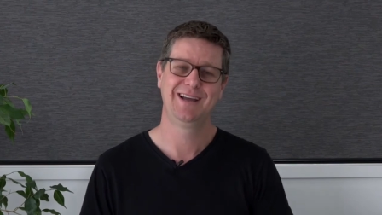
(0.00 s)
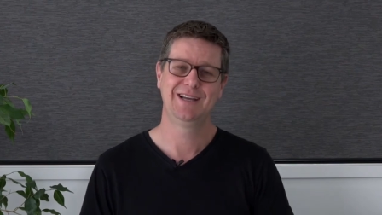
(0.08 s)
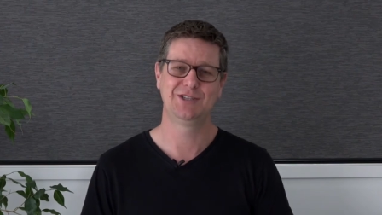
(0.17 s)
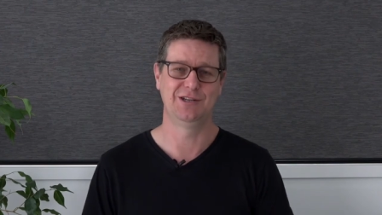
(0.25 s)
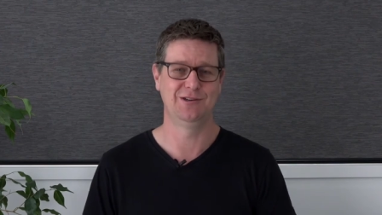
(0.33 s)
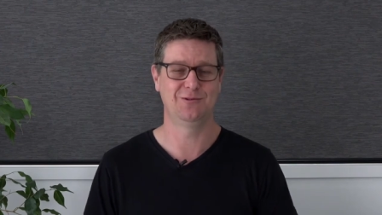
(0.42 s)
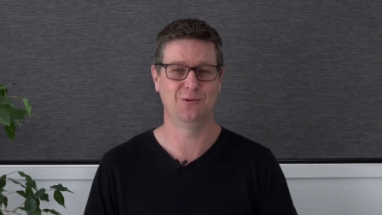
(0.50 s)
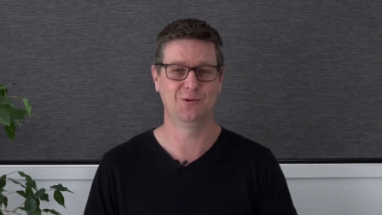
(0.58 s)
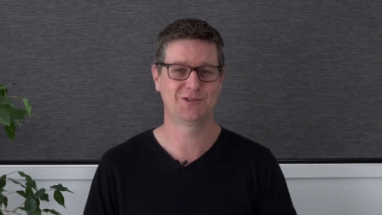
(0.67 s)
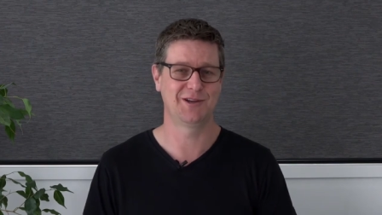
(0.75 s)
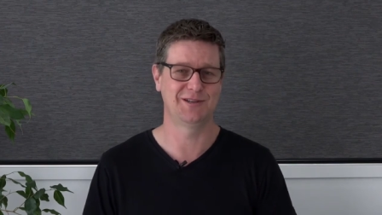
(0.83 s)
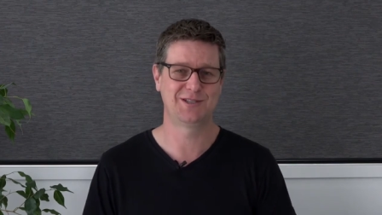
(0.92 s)
She
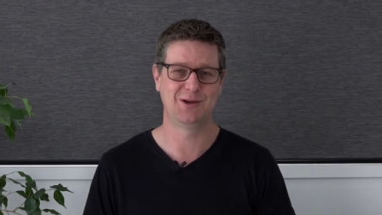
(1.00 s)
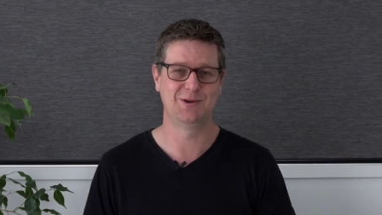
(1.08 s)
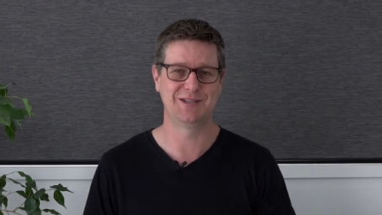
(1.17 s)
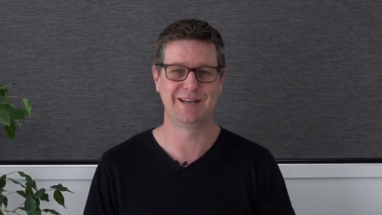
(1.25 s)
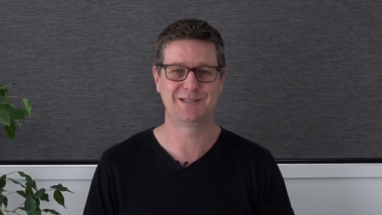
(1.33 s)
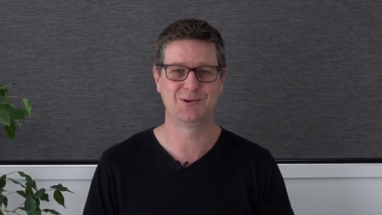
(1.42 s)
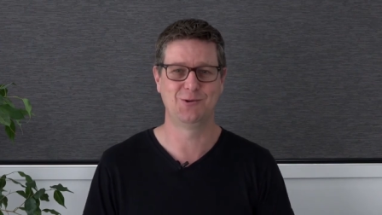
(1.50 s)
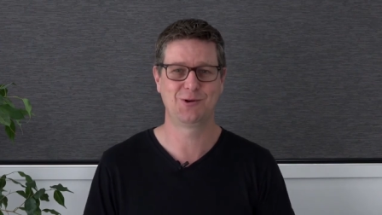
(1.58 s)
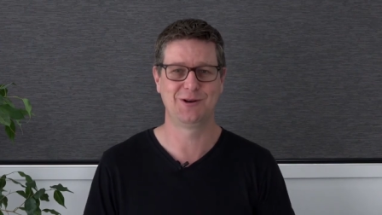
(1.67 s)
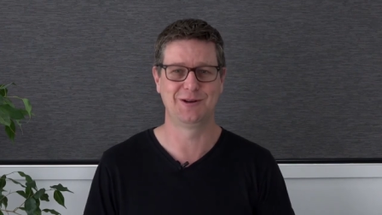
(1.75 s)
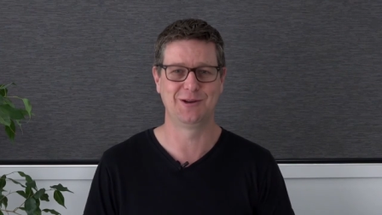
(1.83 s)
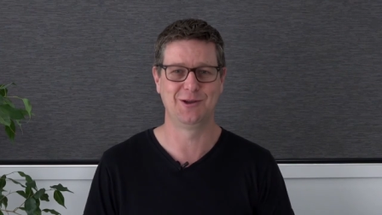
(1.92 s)
also too is an East
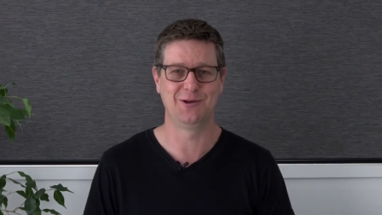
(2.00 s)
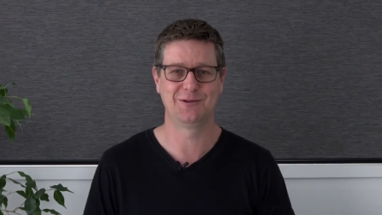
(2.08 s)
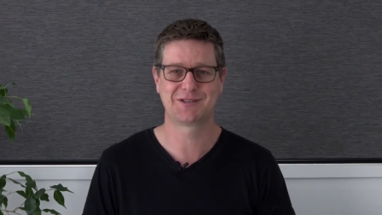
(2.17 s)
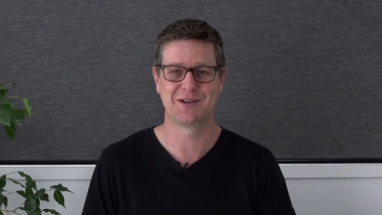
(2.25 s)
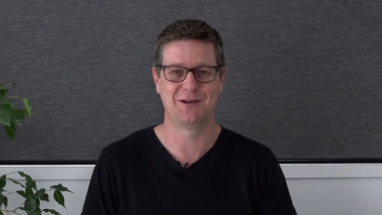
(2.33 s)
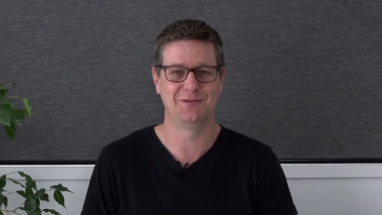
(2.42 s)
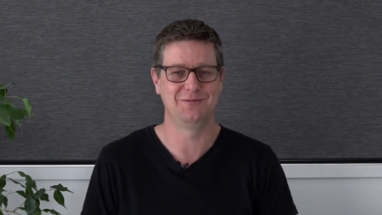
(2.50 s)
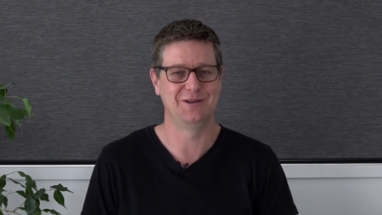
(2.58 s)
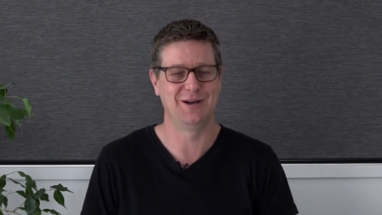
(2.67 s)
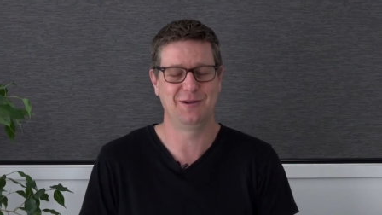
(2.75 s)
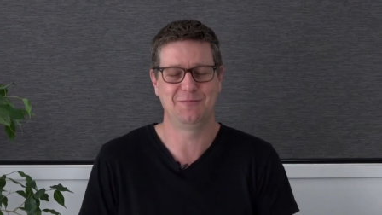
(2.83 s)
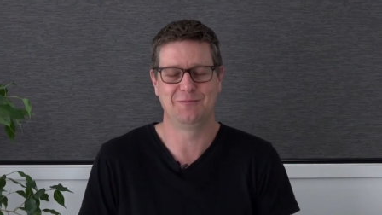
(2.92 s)
Auckland girl, so you
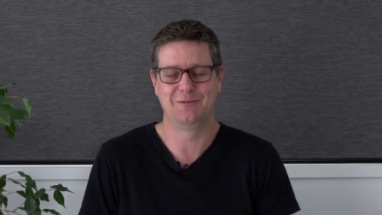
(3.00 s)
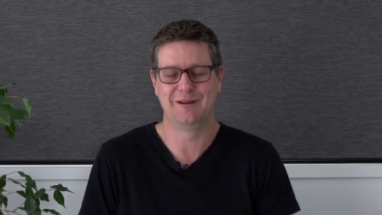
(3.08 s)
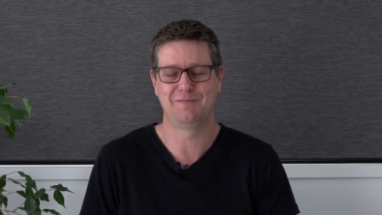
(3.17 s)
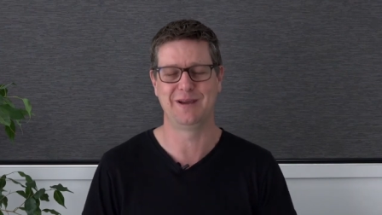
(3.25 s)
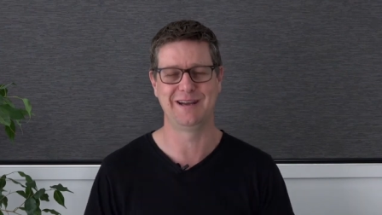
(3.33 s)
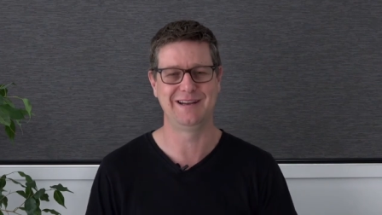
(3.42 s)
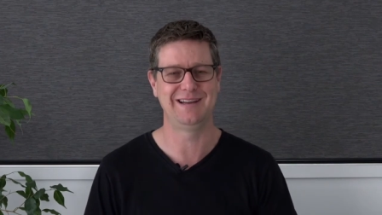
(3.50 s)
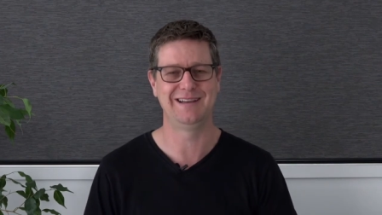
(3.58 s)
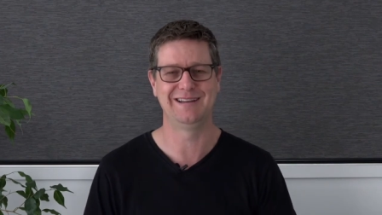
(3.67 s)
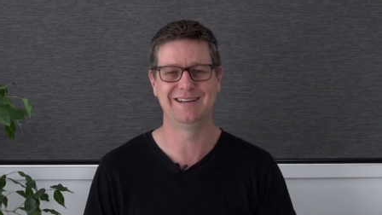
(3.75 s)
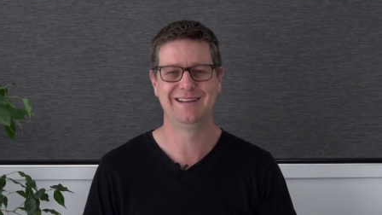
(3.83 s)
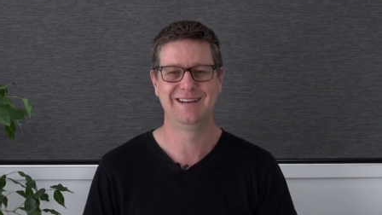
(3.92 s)
know, we've been
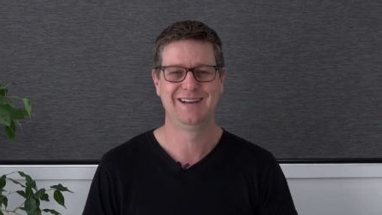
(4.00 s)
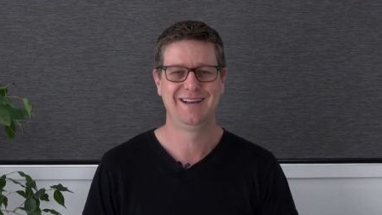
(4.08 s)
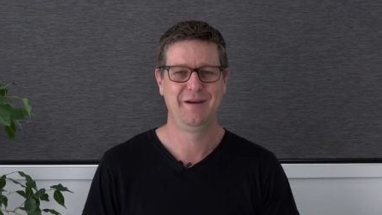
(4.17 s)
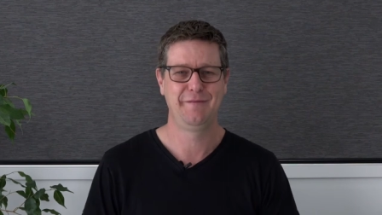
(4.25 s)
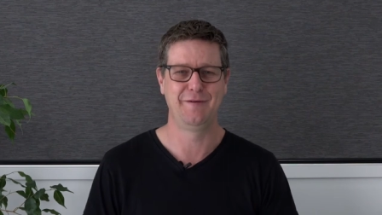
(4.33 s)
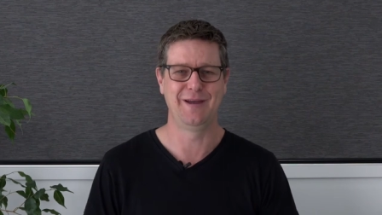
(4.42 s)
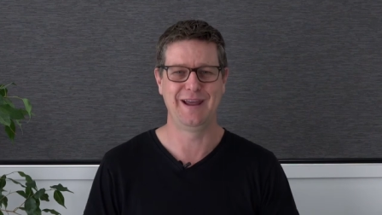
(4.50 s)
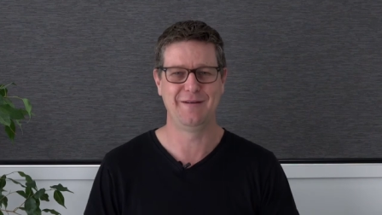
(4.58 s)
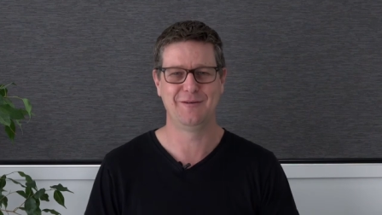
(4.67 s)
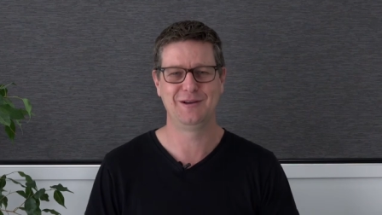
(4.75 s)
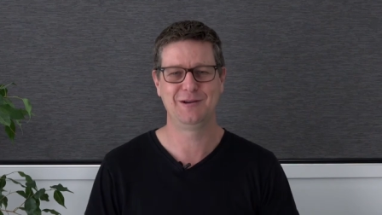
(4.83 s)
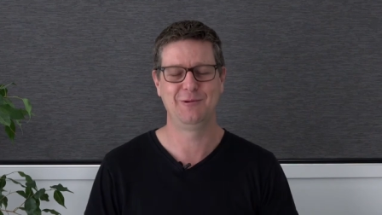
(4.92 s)
here
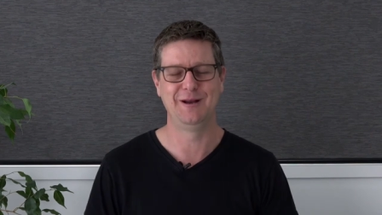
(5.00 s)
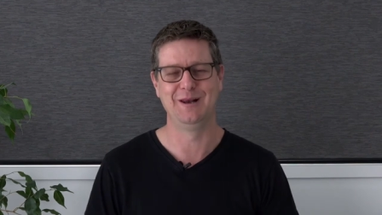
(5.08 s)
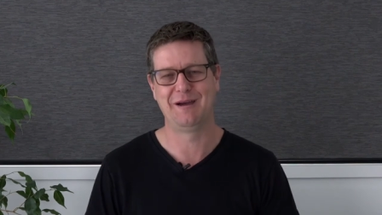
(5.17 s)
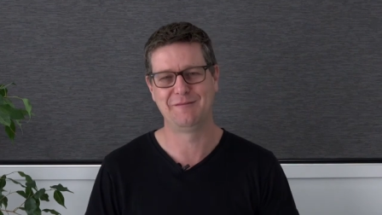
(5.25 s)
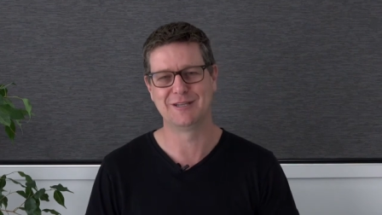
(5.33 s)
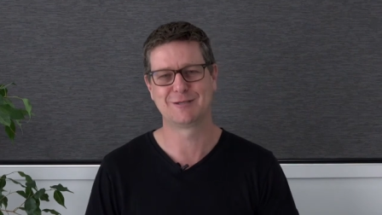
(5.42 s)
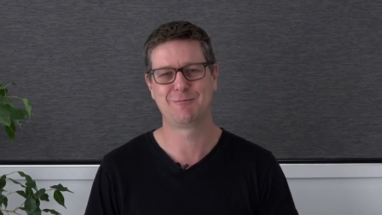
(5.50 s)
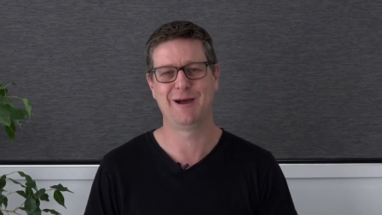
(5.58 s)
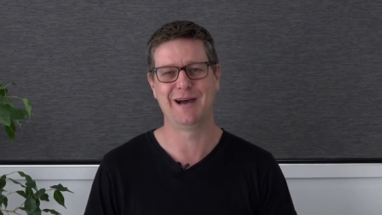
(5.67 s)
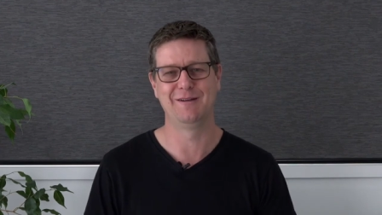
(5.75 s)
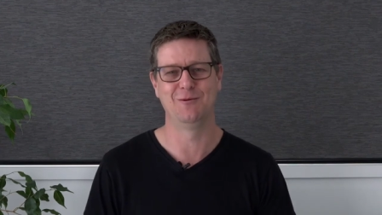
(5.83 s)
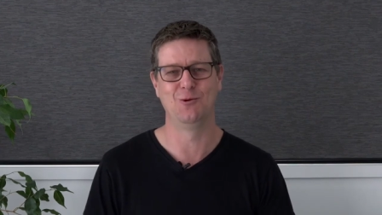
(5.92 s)
forever. We love this
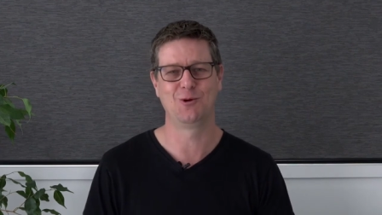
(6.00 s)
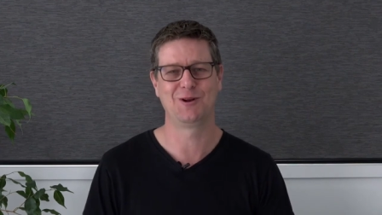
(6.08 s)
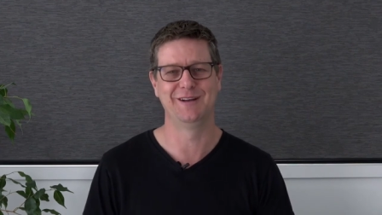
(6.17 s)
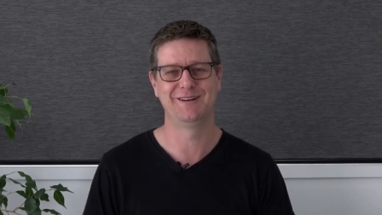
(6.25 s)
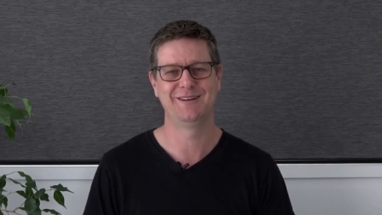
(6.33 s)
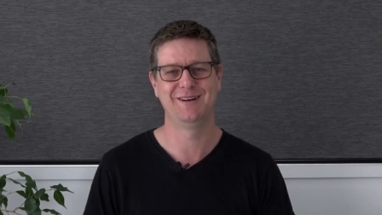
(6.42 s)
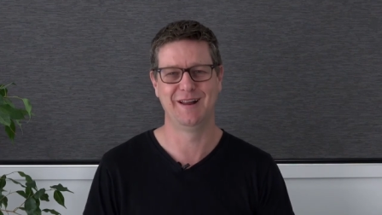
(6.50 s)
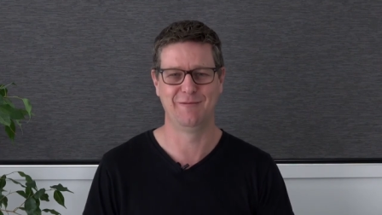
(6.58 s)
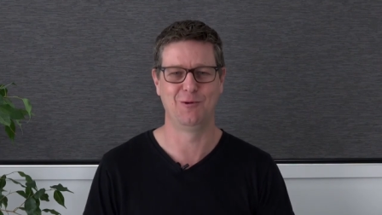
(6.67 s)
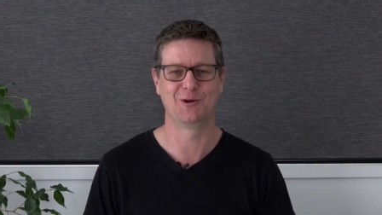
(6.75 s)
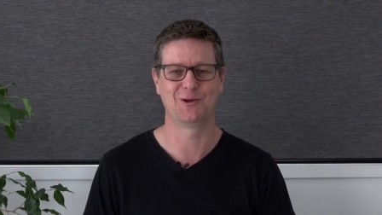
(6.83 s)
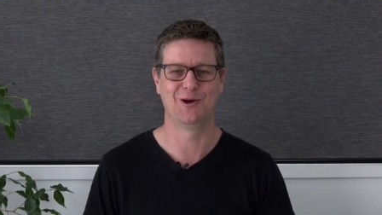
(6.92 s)
part of Auckland,
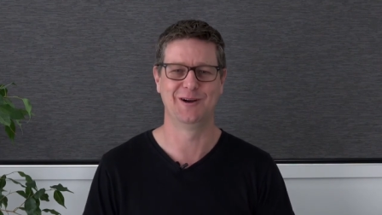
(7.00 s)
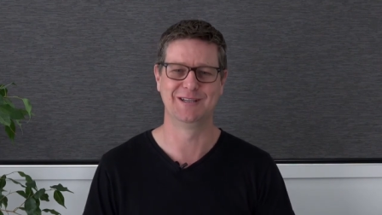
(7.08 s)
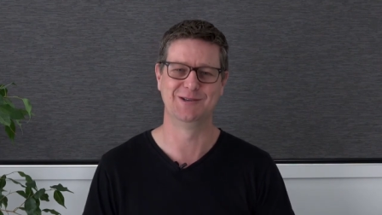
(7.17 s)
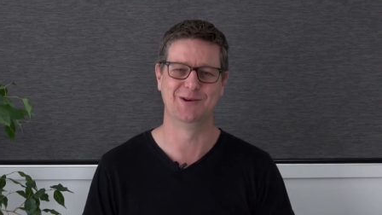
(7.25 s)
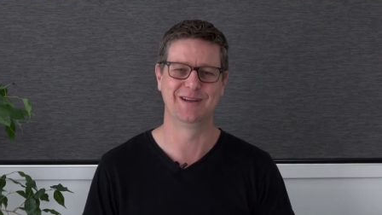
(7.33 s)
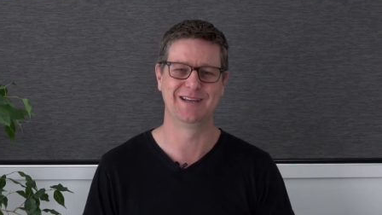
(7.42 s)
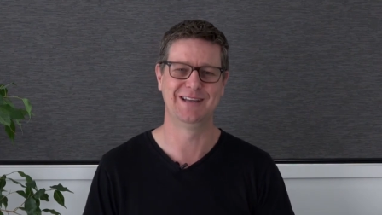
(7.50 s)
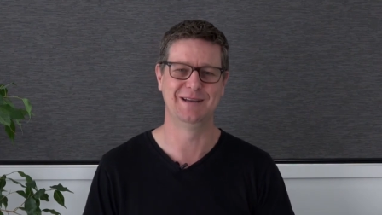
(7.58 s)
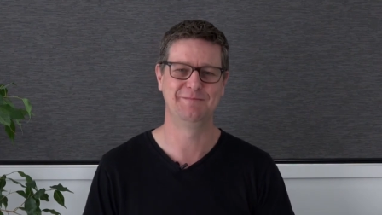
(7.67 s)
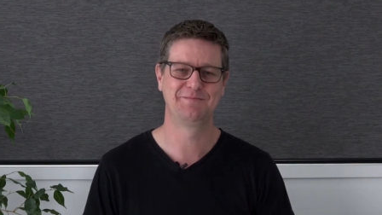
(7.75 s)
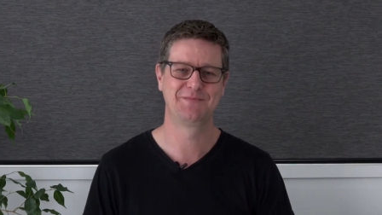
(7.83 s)
love what God is doing here.